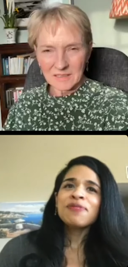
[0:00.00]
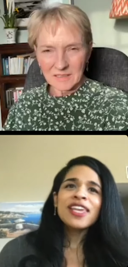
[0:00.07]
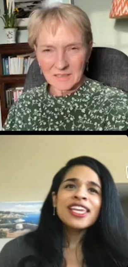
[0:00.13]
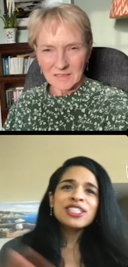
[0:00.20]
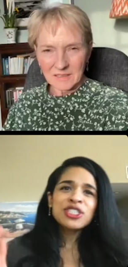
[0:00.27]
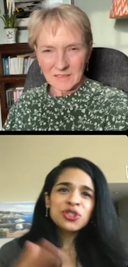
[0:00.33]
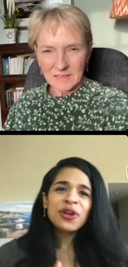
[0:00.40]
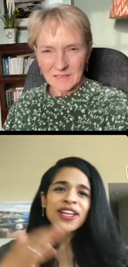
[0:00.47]

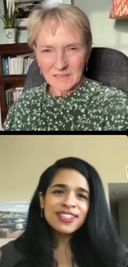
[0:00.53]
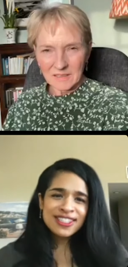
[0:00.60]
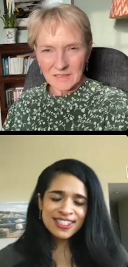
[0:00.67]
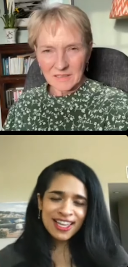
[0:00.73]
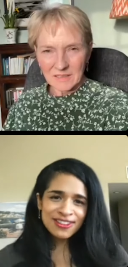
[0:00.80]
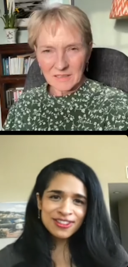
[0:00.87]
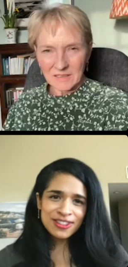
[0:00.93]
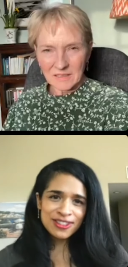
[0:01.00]
Speaker 1: it
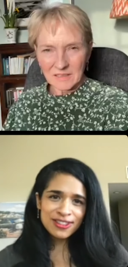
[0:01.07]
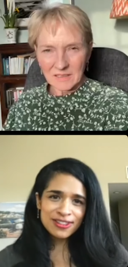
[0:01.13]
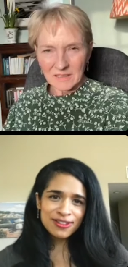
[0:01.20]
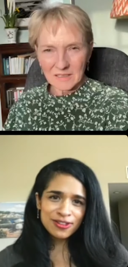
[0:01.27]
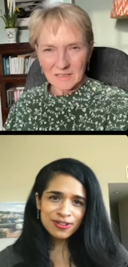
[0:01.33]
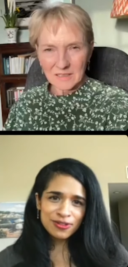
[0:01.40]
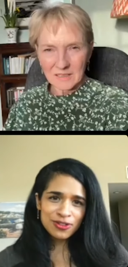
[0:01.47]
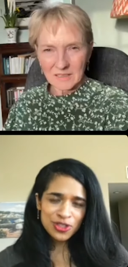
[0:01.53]
transcends
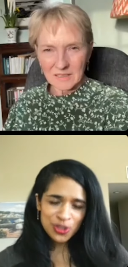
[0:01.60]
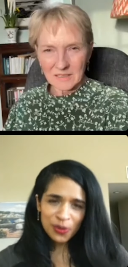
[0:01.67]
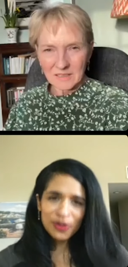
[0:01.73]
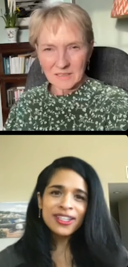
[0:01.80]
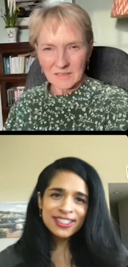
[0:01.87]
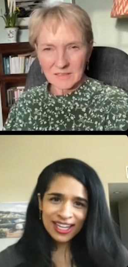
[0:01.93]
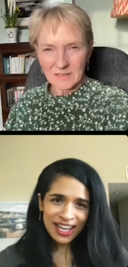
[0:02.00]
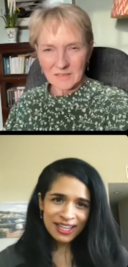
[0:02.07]

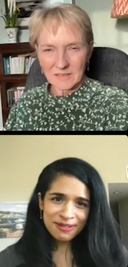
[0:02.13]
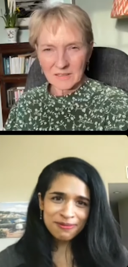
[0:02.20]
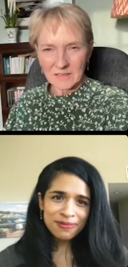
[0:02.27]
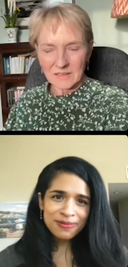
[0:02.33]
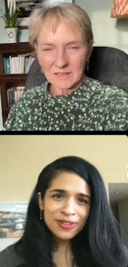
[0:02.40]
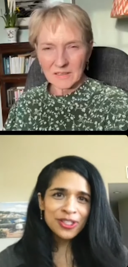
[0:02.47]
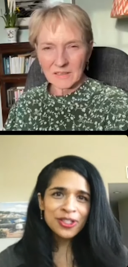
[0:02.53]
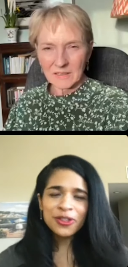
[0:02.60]
story type.
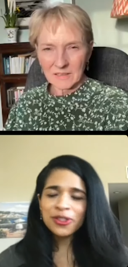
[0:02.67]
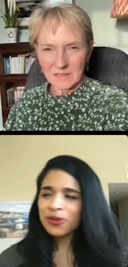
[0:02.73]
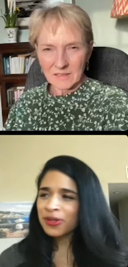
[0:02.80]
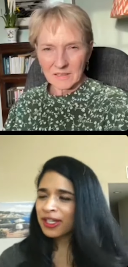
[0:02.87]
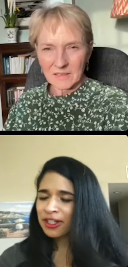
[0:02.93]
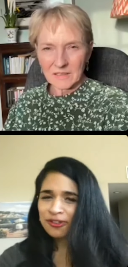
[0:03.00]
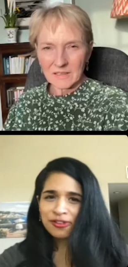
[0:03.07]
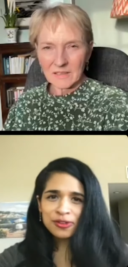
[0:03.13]
You know, you
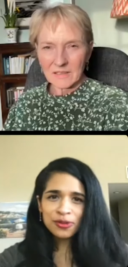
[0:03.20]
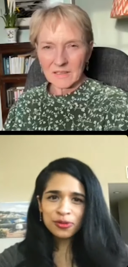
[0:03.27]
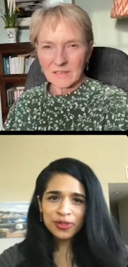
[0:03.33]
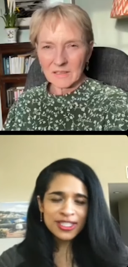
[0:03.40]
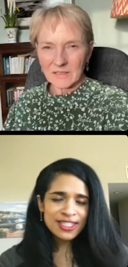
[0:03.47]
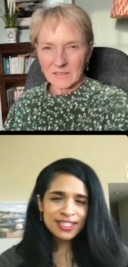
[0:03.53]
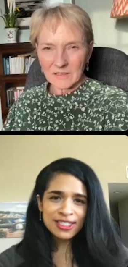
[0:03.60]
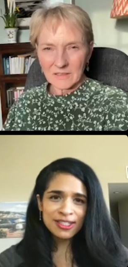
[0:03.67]
hear from a
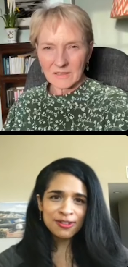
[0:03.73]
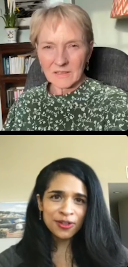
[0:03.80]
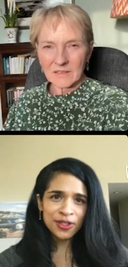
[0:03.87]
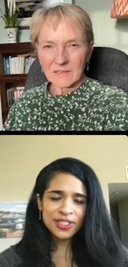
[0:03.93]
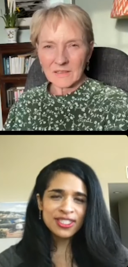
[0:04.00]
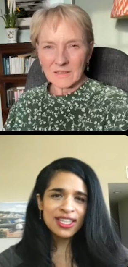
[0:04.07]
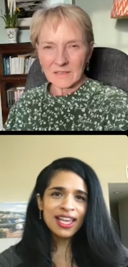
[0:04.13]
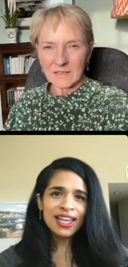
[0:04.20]
recent
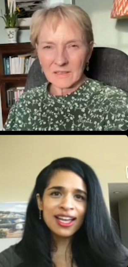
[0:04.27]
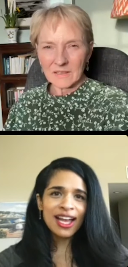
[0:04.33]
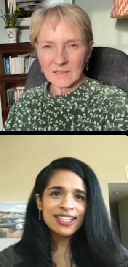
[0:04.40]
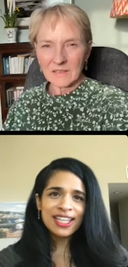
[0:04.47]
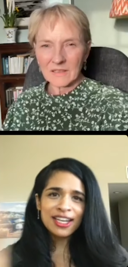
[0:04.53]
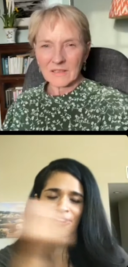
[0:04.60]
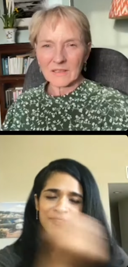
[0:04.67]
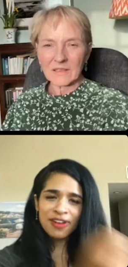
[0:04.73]
divorcee
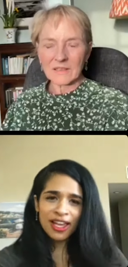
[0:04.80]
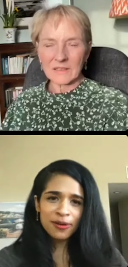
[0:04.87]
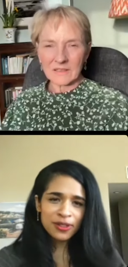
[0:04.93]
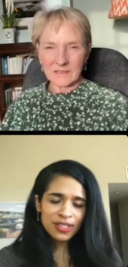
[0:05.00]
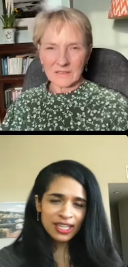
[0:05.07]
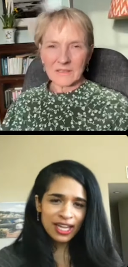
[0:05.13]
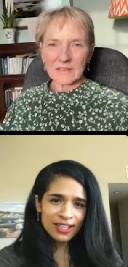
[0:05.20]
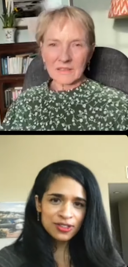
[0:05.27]
identifying
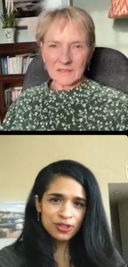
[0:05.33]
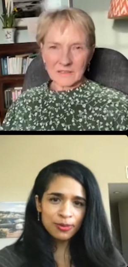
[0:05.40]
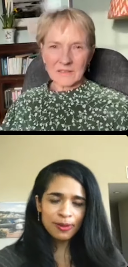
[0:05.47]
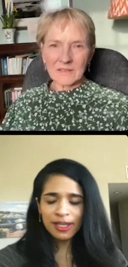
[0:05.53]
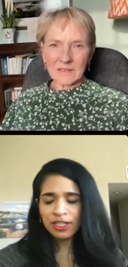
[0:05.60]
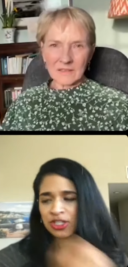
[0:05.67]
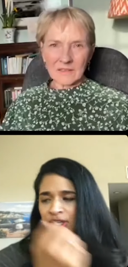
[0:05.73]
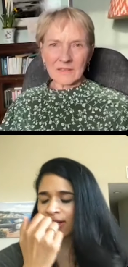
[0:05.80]
with a cancer
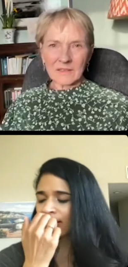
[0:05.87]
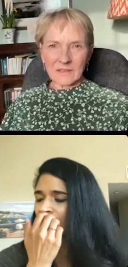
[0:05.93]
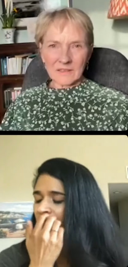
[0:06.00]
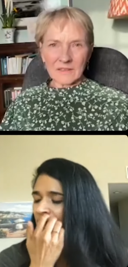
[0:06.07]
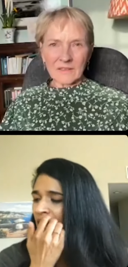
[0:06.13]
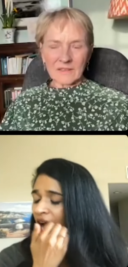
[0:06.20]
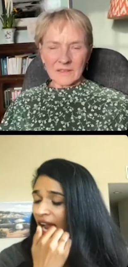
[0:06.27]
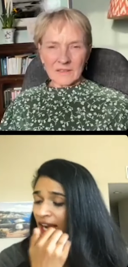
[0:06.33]
patient.
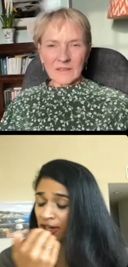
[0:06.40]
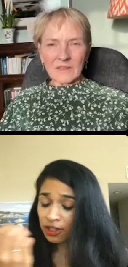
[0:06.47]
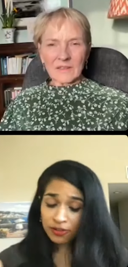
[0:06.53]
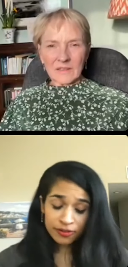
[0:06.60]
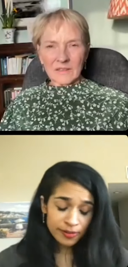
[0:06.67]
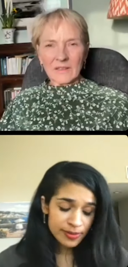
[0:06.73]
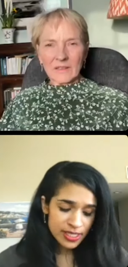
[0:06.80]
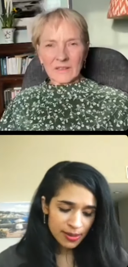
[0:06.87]
I
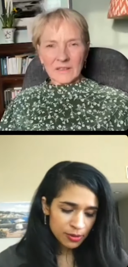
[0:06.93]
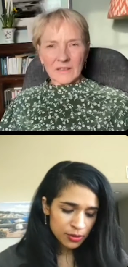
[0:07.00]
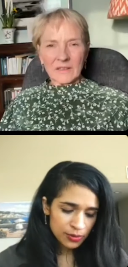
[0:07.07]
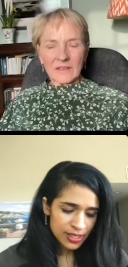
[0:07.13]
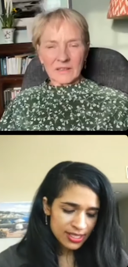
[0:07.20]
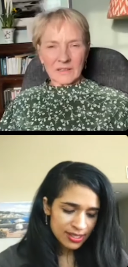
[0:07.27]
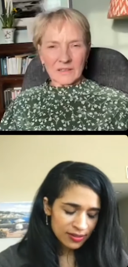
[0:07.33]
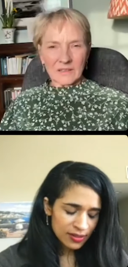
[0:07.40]
heard from someone
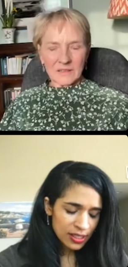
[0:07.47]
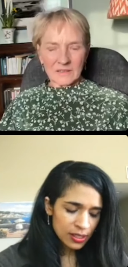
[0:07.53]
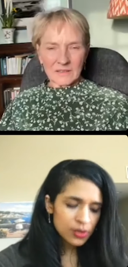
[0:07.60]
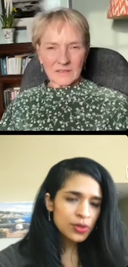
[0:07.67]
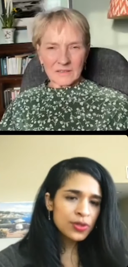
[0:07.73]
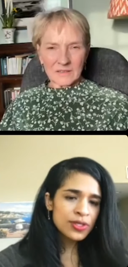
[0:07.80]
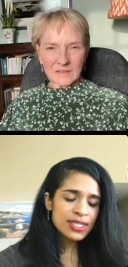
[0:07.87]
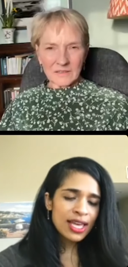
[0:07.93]
recently
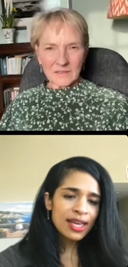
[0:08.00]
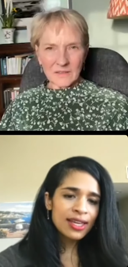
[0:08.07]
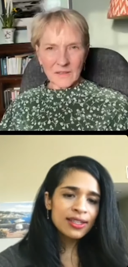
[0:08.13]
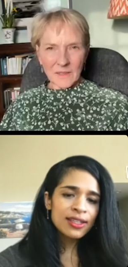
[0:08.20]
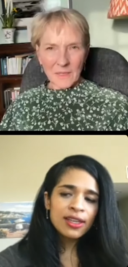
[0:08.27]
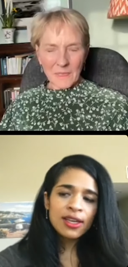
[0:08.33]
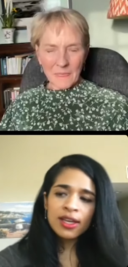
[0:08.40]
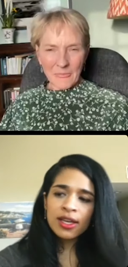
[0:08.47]
who
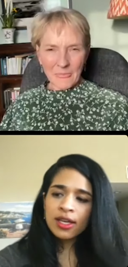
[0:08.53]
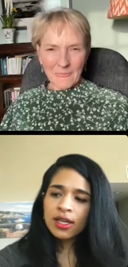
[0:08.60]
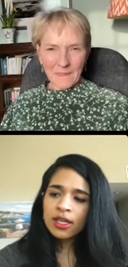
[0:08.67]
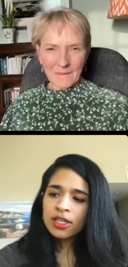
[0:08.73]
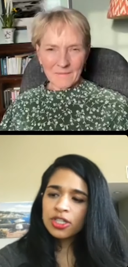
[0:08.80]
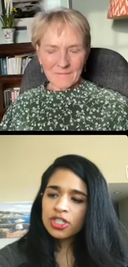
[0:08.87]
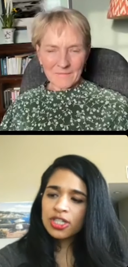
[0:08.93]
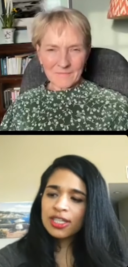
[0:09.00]
said
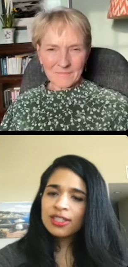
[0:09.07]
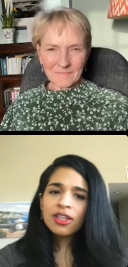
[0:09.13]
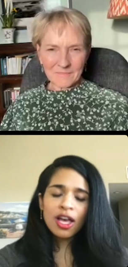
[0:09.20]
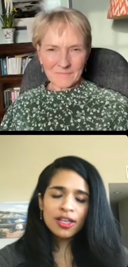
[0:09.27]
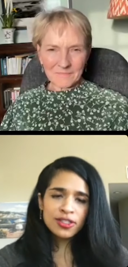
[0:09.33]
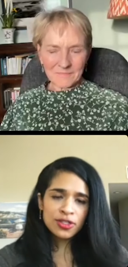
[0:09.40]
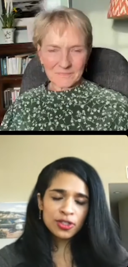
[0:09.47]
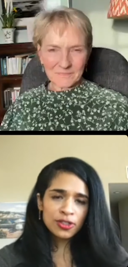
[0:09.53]
she had
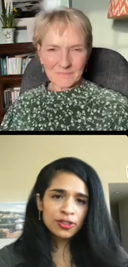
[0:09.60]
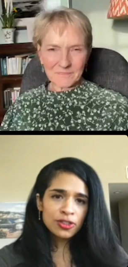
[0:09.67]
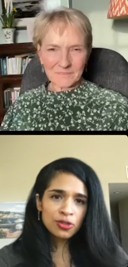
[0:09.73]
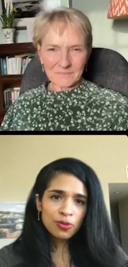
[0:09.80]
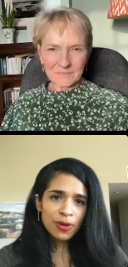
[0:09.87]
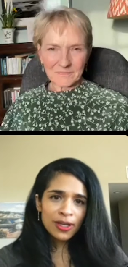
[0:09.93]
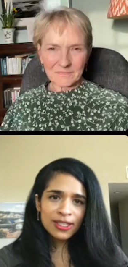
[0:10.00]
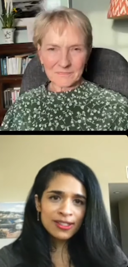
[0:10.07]
lost her
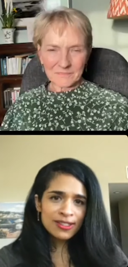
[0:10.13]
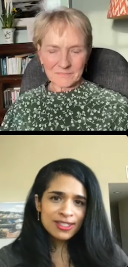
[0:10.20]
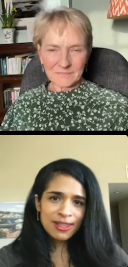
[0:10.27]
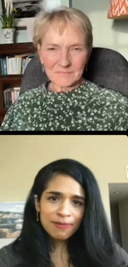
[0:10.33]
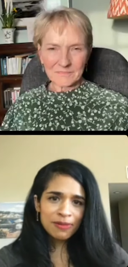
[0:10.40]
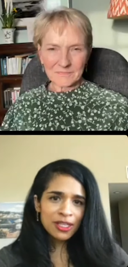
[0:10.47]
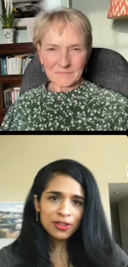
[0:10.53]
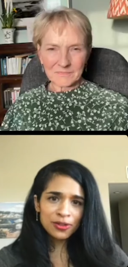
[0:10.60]

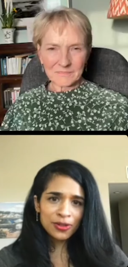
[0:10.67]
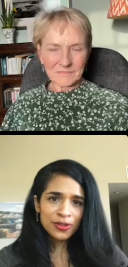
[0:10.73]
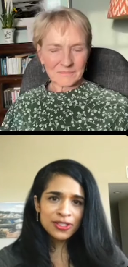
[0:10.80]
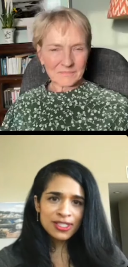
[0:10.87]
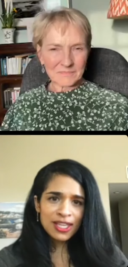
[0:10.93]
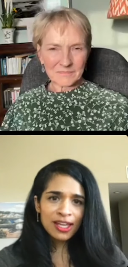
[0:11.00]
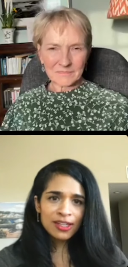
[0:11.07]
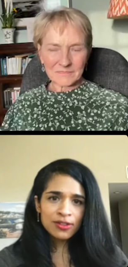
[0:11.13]
20-something-year-old
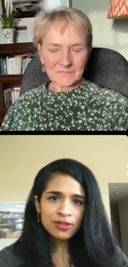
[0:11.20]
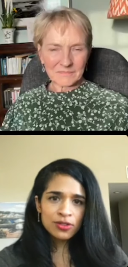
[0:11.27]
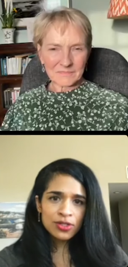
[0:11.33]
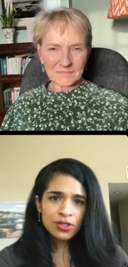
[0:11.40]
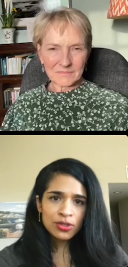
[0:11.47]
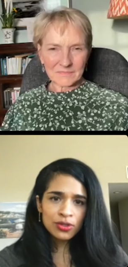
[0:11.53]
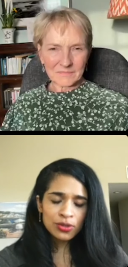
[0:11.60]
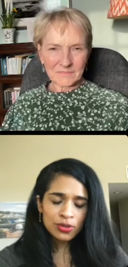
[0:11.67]
son
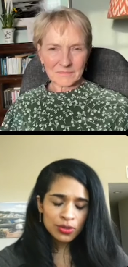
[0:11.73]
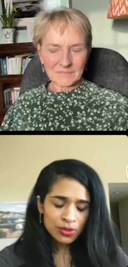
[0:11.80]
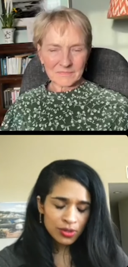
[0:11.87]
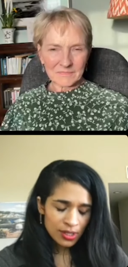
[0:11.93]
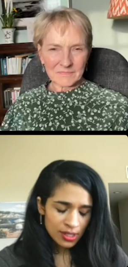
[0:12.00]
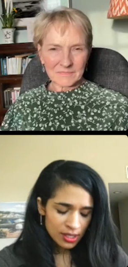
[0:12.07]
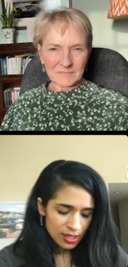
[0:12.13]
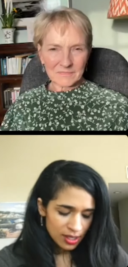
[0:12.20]

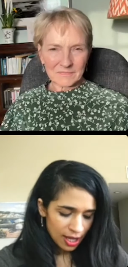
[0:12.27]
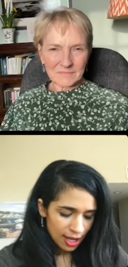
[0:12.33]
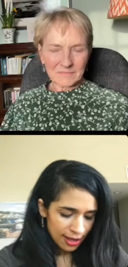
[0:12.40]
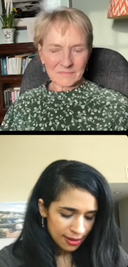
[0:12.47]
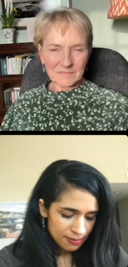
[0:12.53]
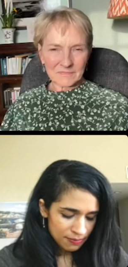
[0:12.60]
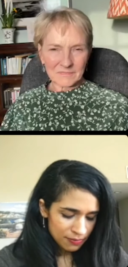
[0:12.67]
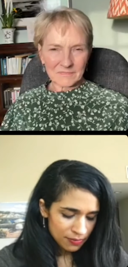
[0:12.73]
to
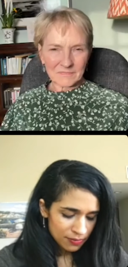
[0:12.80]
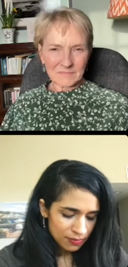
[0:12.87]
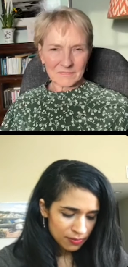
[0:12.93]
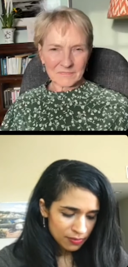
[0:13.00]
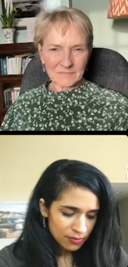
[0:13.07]
an